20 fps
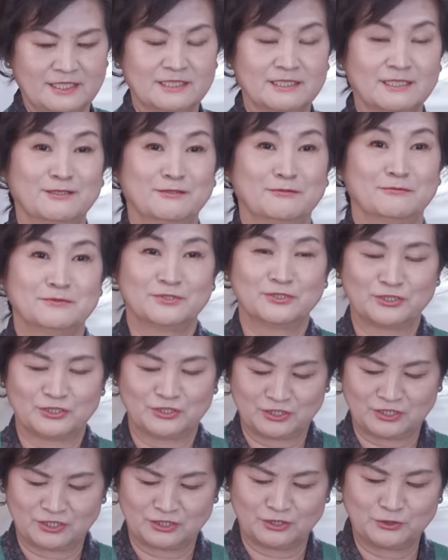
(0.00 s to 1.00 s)
Now we're
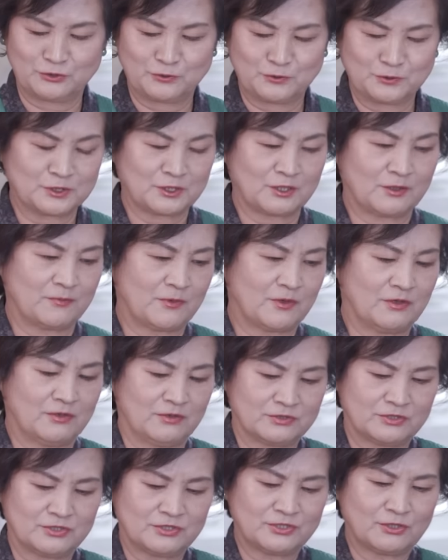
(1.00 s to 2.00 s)
just gonna use up
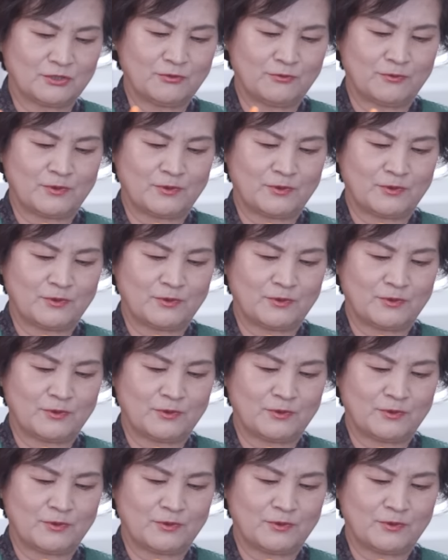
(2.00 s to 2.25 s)
all the salt